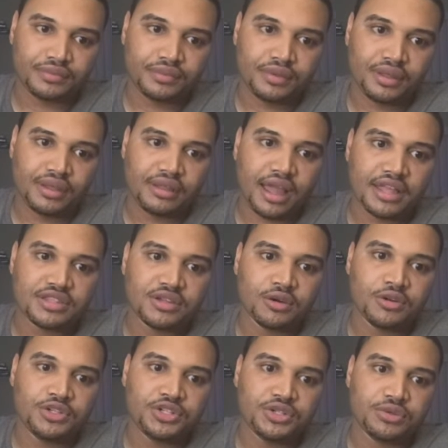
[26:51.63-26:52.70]
I told
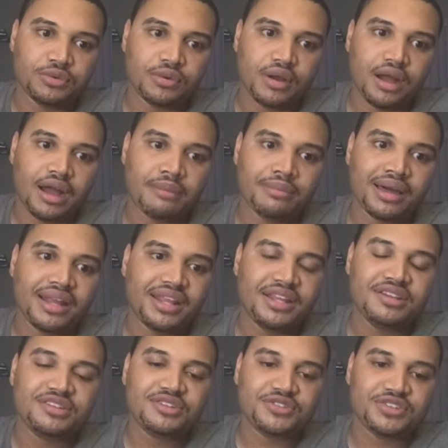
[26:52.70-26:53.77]
you, I'm not
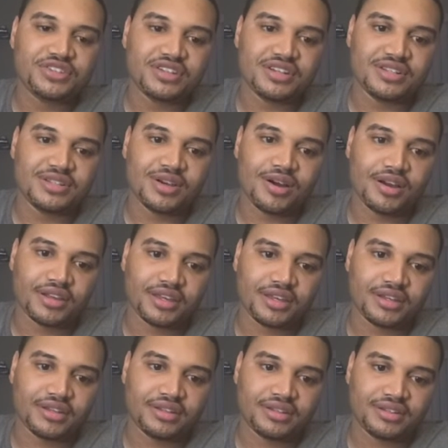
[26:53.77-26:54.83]
interested in talking.
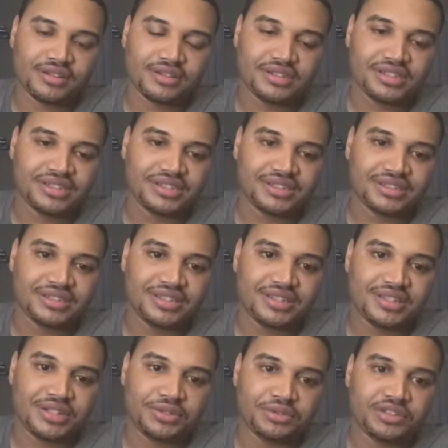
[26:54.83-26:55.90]

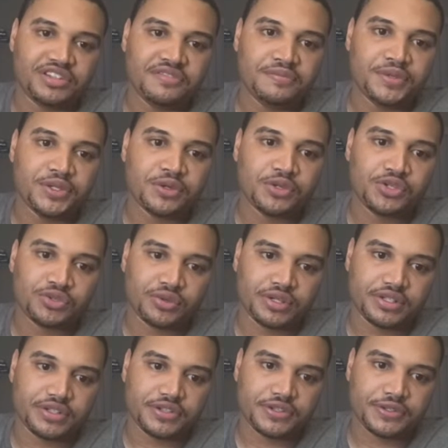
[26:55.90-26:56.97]
And you leave me no
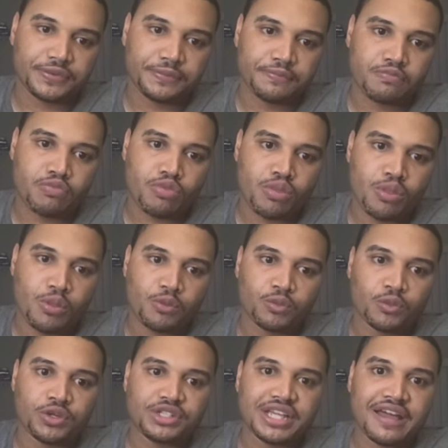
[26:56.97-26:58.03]
choice. We'll
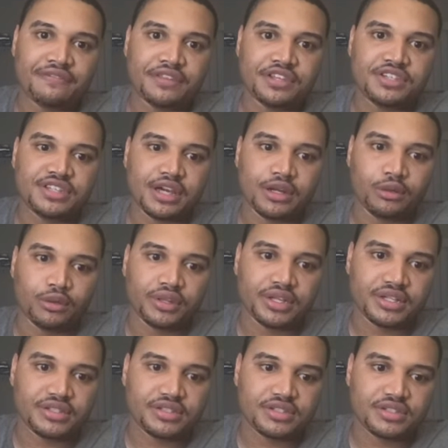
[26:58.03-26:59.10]
just have to settle
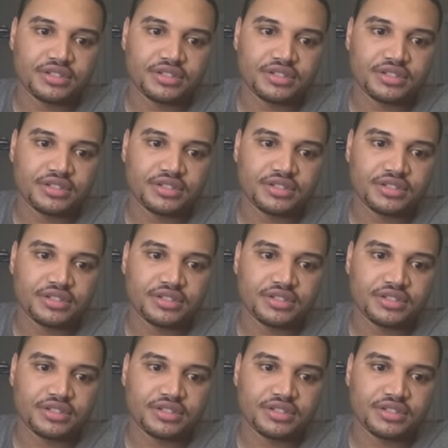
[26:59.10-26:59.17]
this.